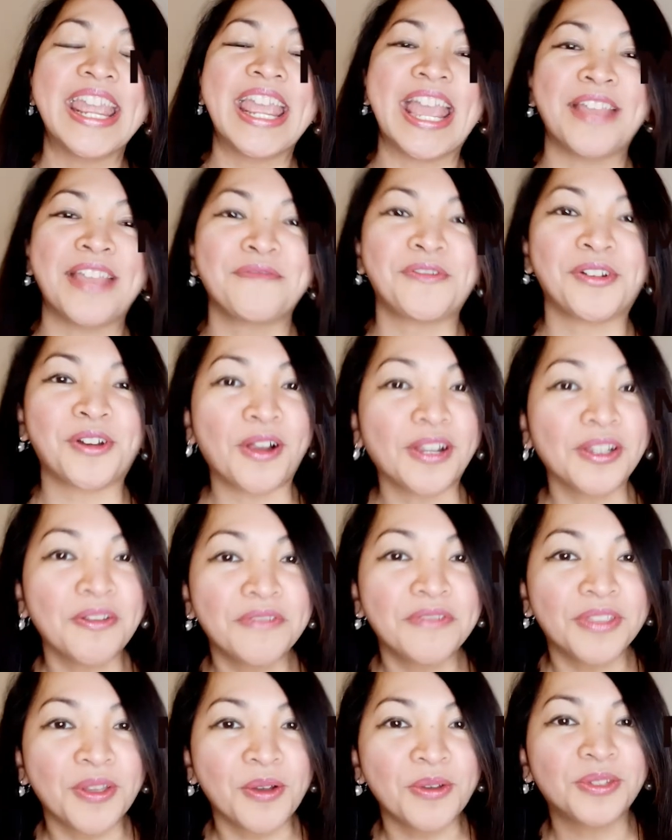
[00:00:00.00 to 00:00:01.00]
And for all
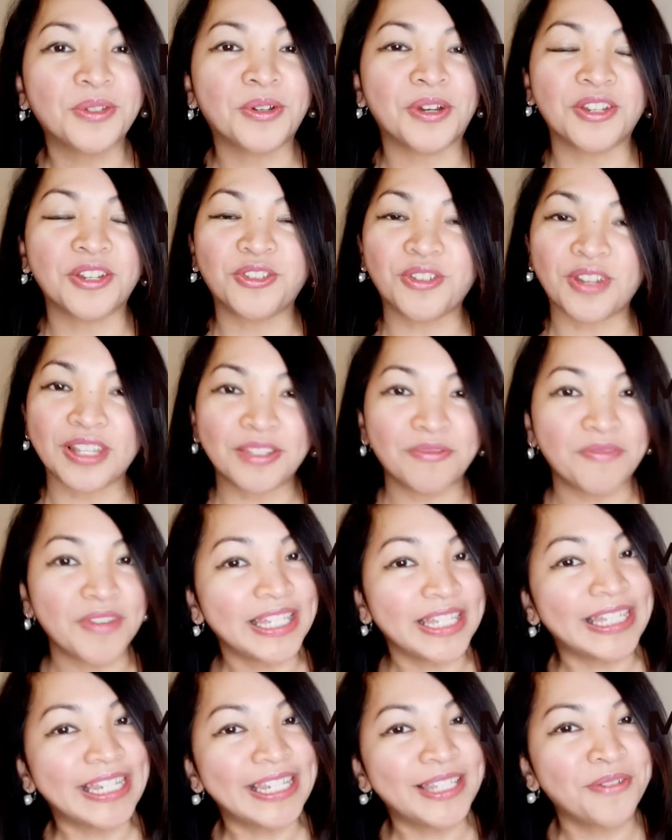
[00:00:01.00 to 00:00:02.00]
of those who are just
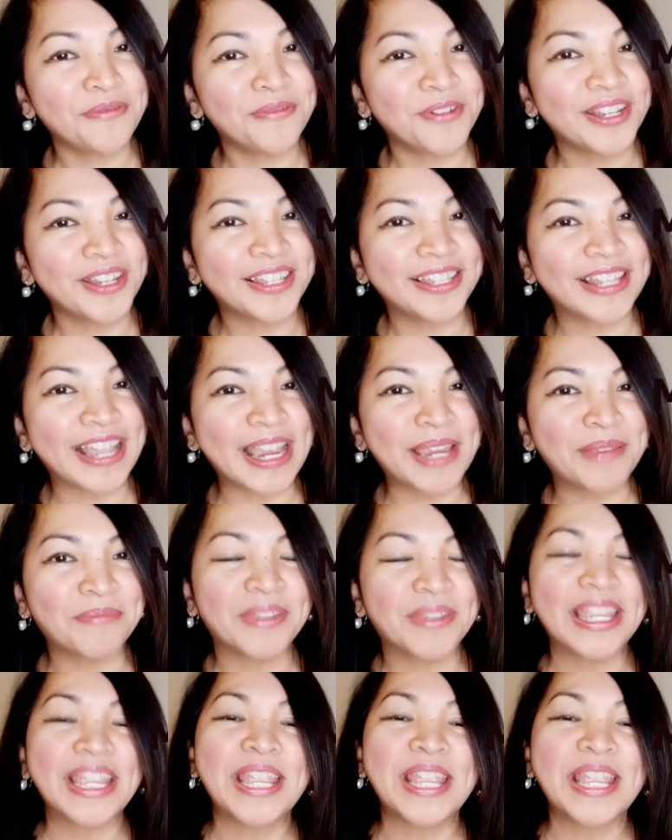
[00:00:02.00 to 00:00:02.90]
visiting the first time,